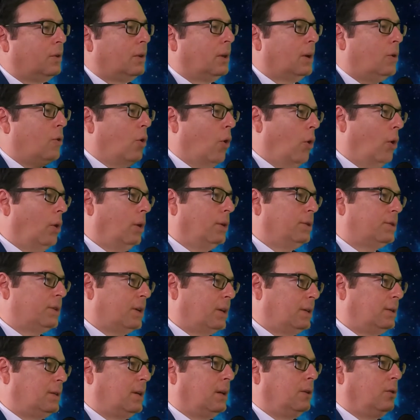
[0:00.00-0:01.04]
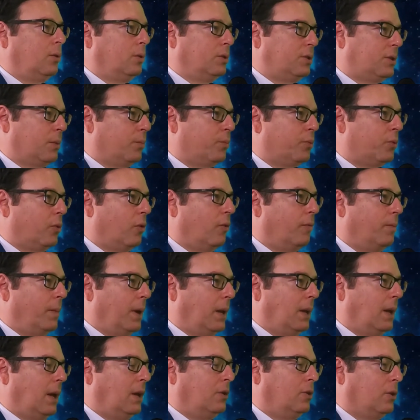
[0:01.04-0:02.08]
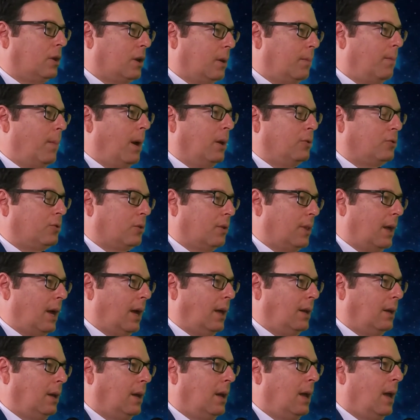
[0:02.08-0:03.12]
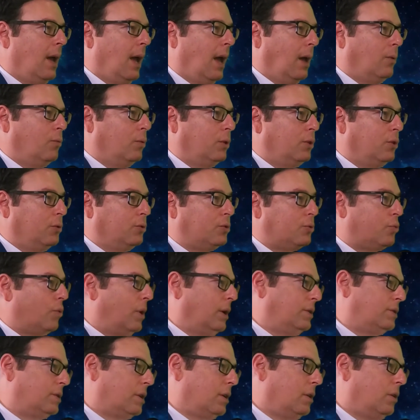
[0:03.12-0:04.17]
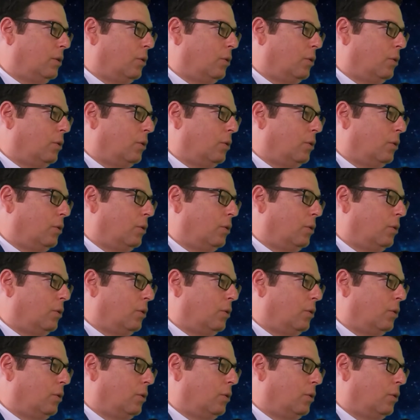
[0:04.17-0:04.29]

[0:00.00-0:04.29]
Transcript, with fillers: the goal is continuous improvement, yes, and you can measure that and reduce risk in an